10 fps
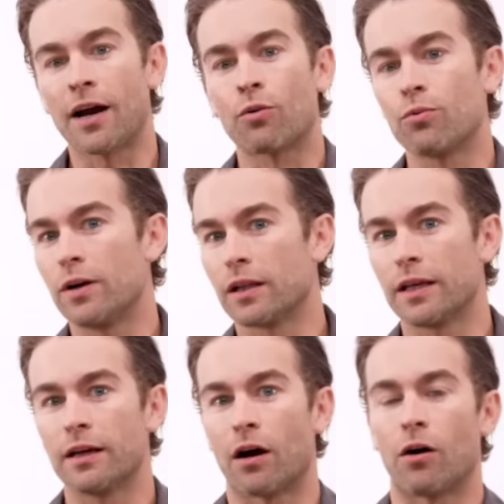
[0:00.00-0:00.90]
I don't
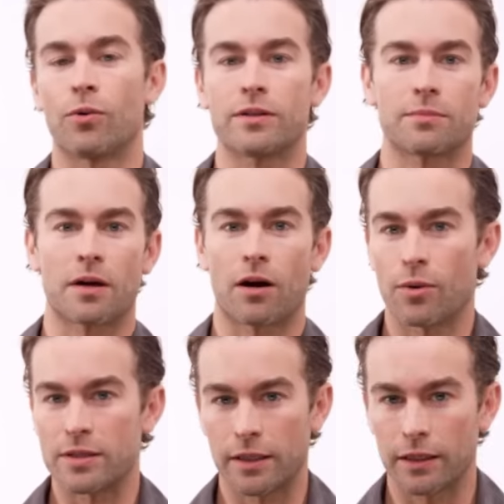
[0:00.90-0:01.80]
really always, I'm not
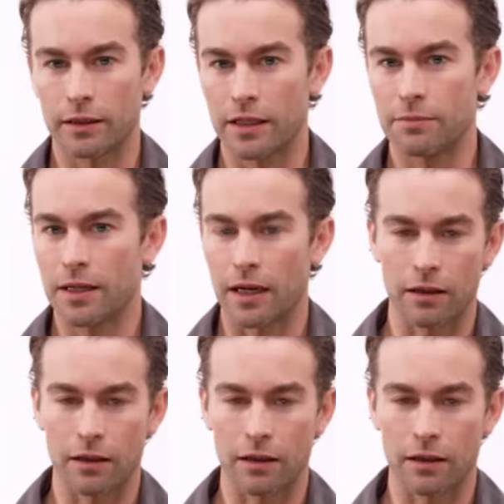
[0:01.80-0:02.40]
always thinking lean meat.